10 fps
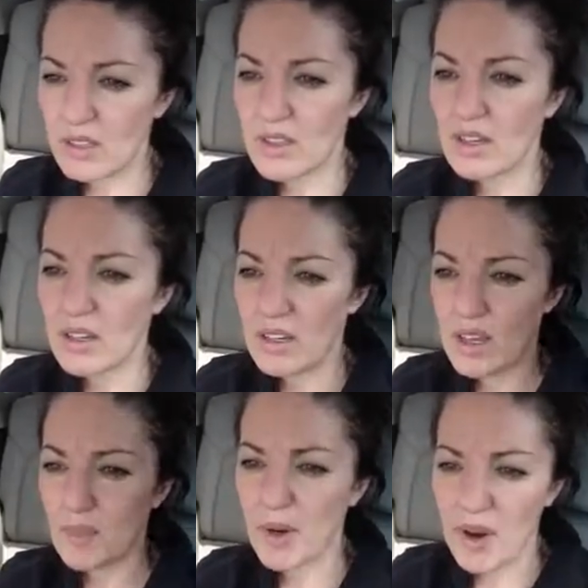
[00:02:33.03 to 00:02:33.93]

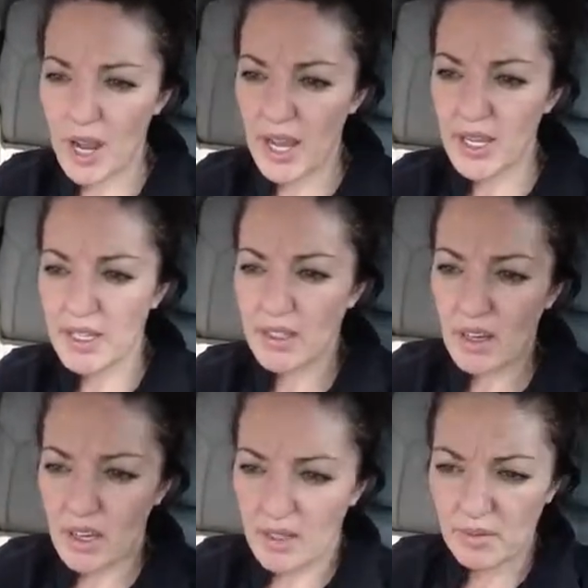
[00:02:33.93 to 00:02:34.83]
the MRI
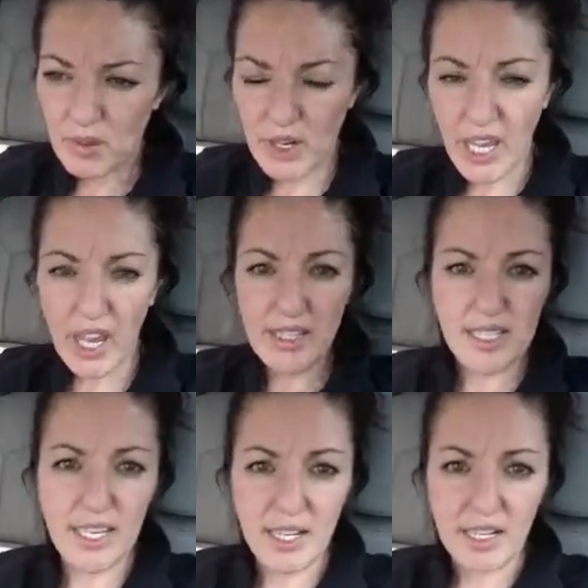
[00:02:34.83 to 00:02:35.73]
um, or CAT
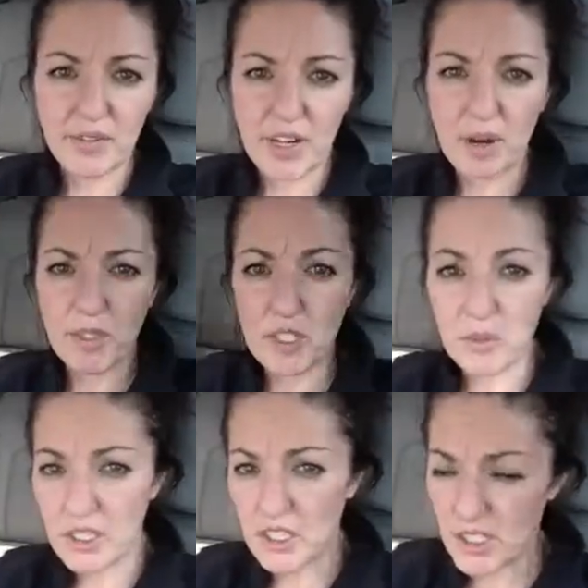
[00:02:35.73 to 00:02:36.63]
scan, I forgot which
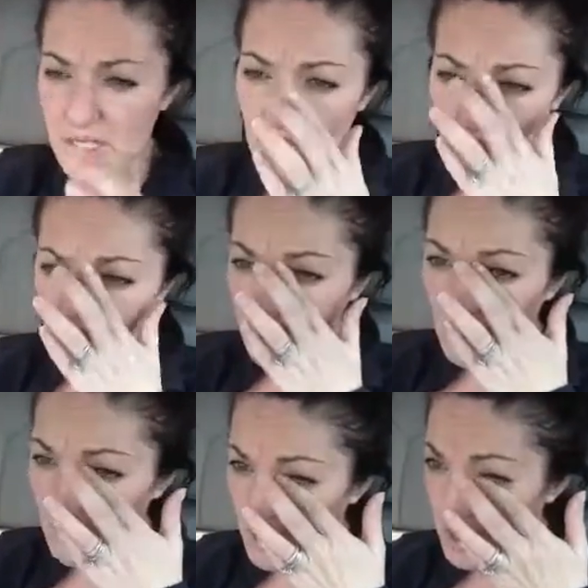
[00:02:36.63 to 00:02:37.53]
one she said,
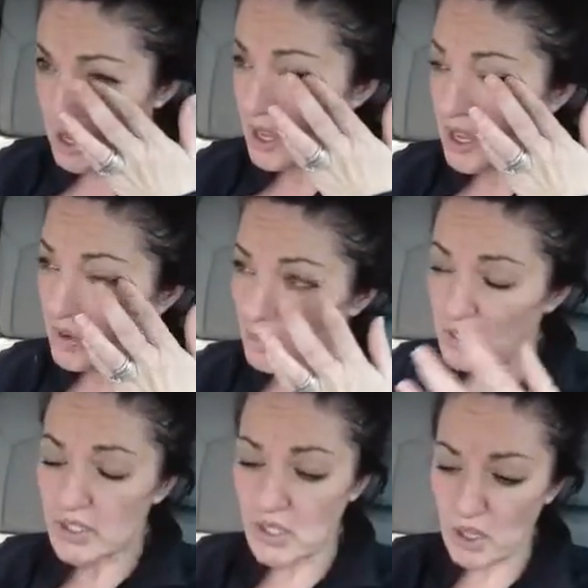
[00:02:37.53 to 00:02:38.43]

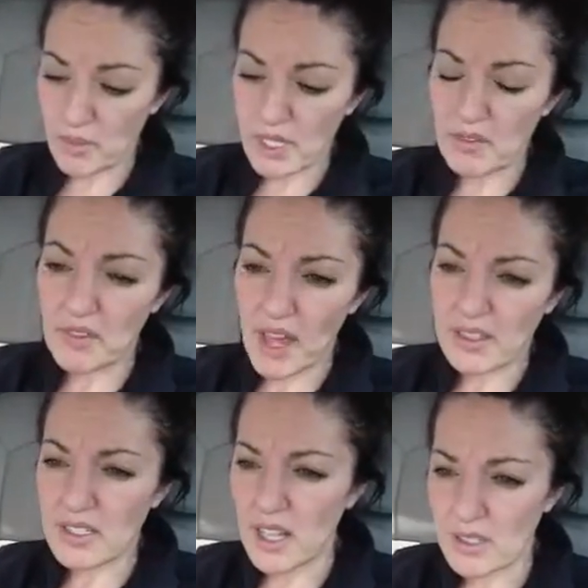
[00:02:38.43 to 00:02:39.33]
we'll determine if
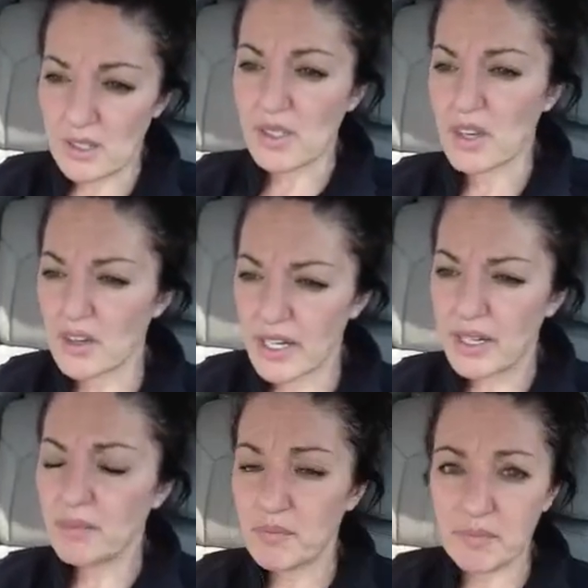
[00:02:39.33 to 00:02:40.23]
that's
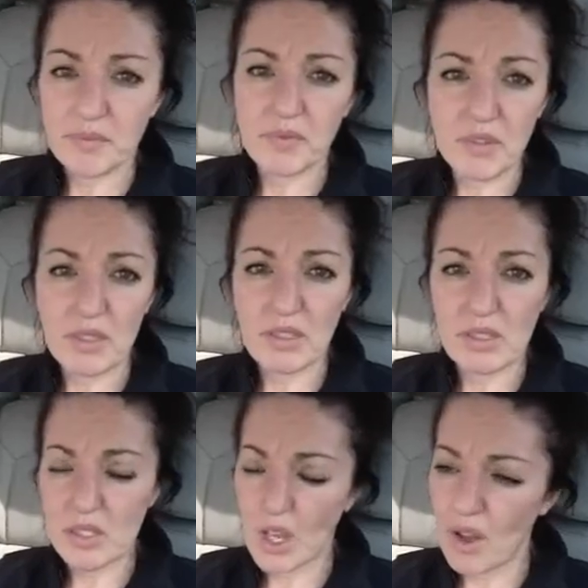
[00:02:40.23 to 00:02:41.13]
necessary.
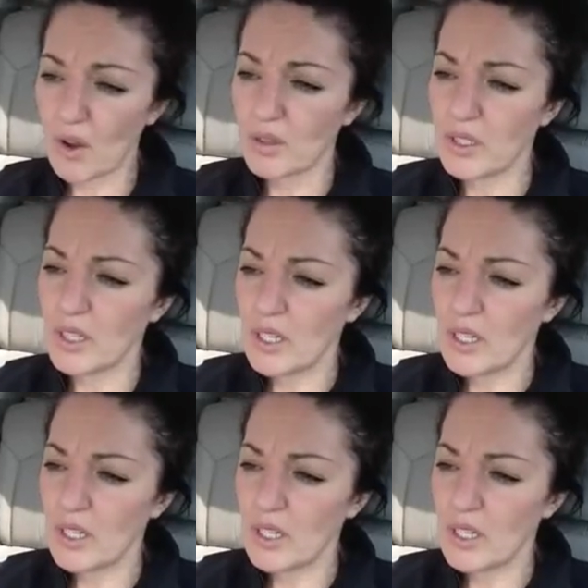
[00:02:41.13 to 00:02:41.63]
So